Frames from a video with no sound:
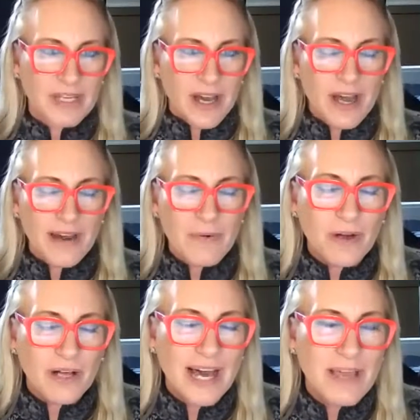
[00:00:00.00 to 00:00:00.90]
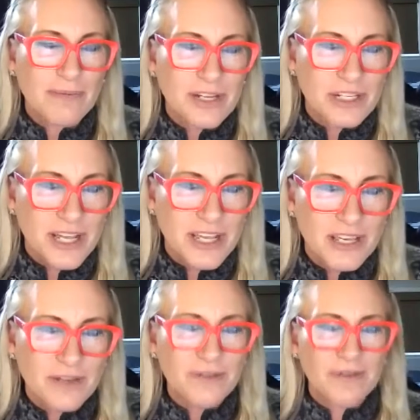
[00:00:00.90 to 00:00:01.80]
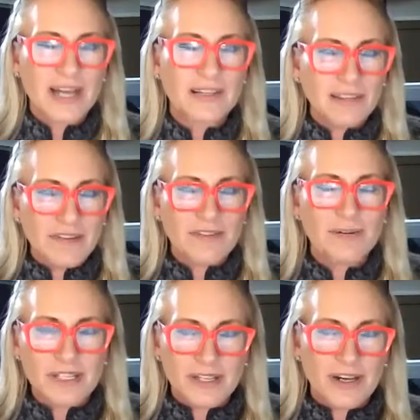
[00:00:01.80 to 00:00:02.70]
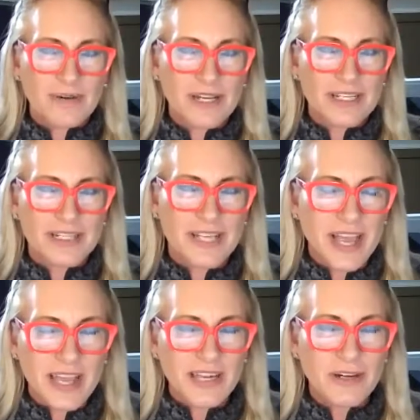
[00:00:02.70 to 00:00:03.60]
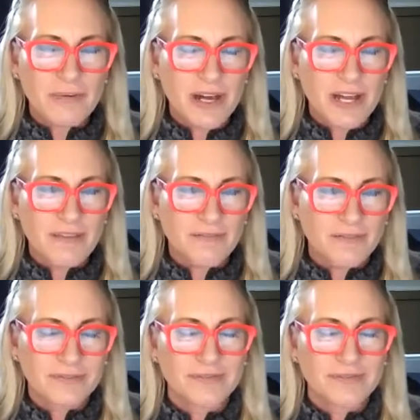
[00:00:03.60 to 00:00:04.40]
All right. Well, I appreciate you. I love you as always. Say hey to your wife.